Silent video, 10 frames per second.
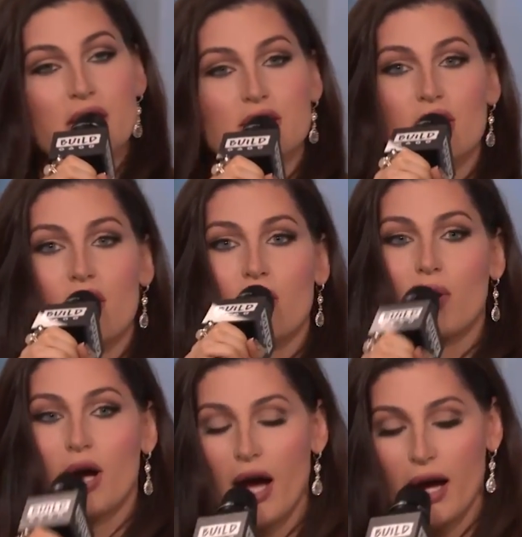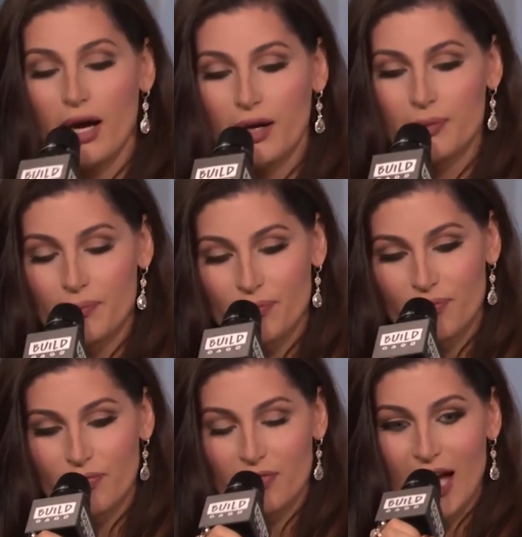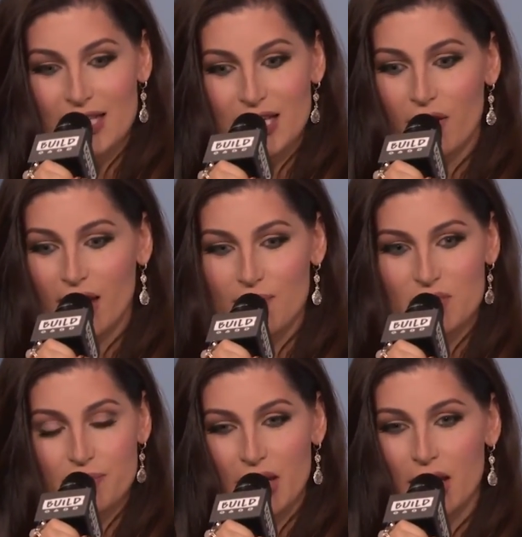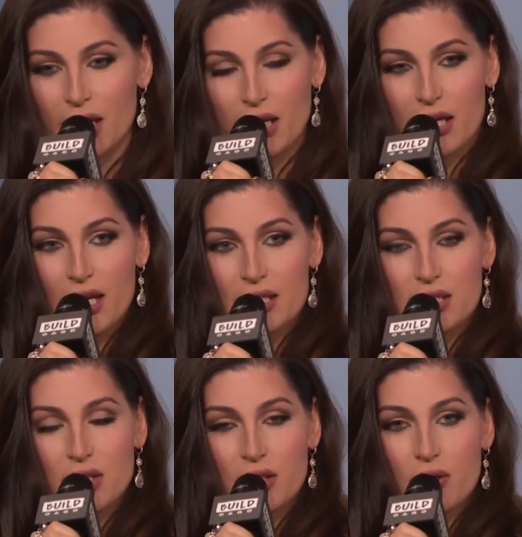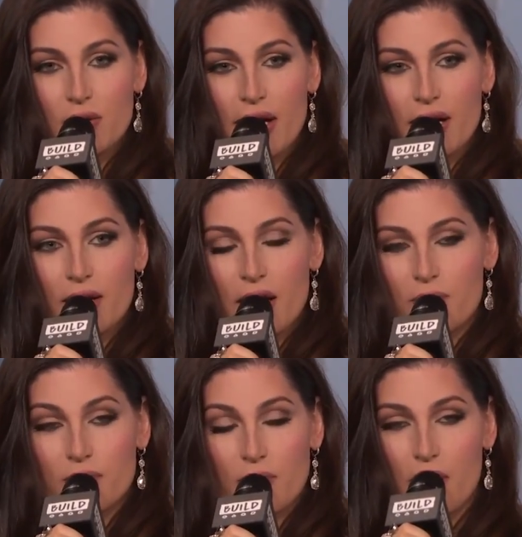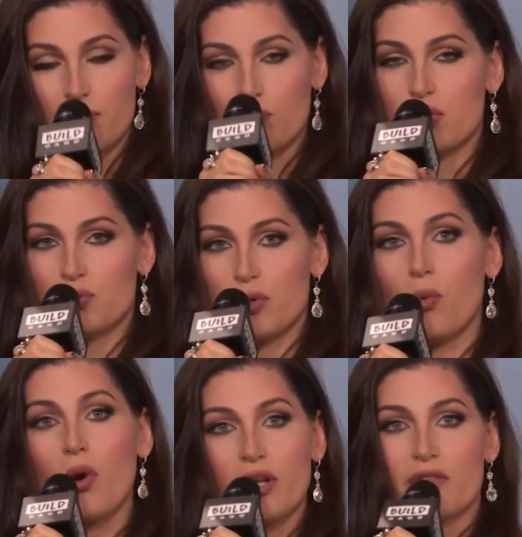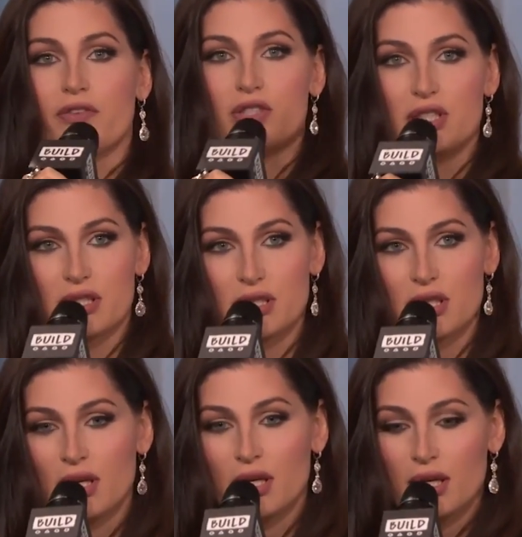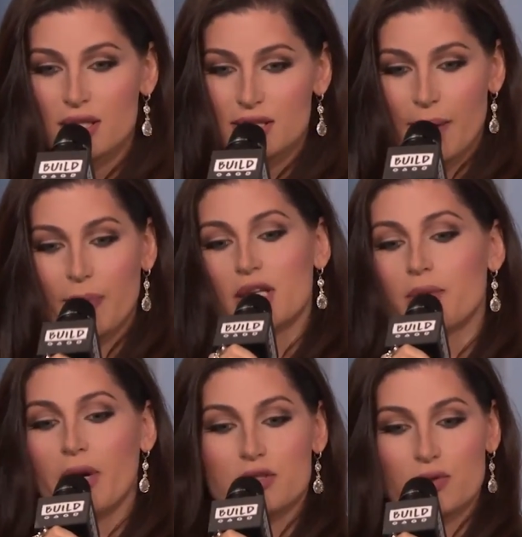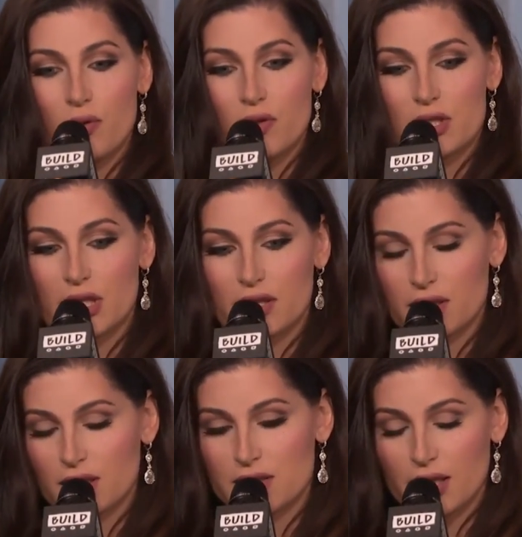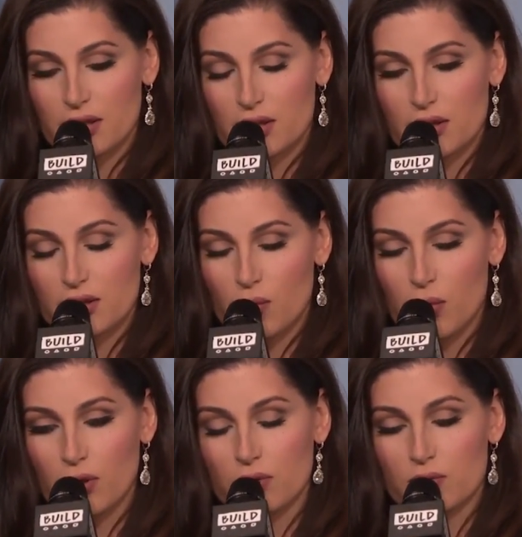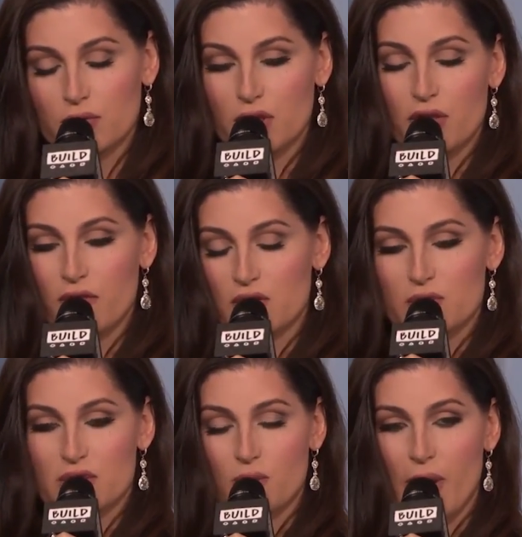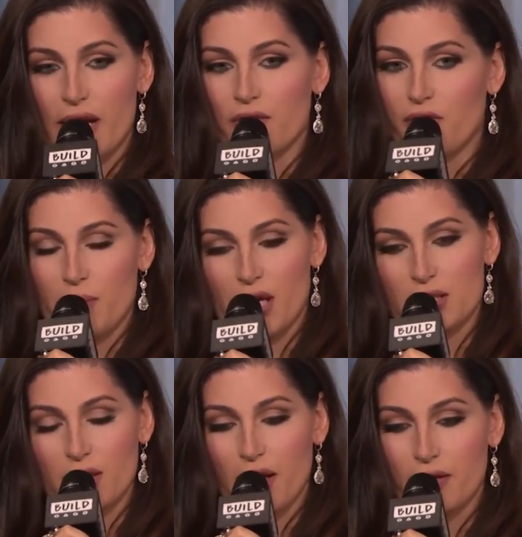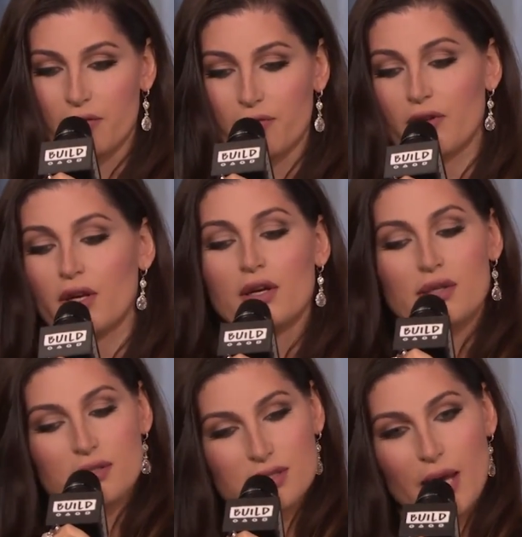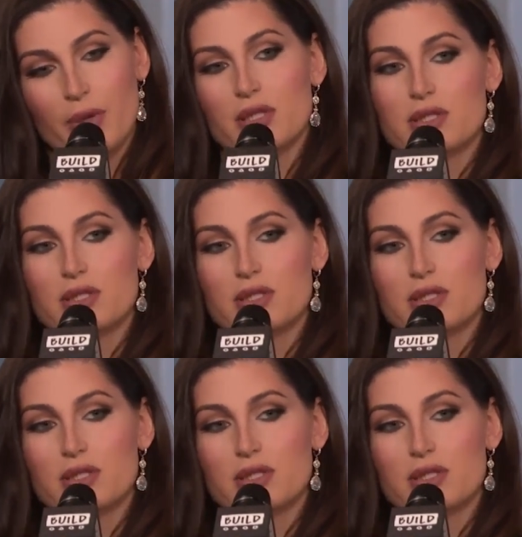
So um, that's how it came to be. And I guess, you know, I got, I, I was rewarded for just stepping into my truth. It's like, it's like the world, the universe was just waiting for me to kind of step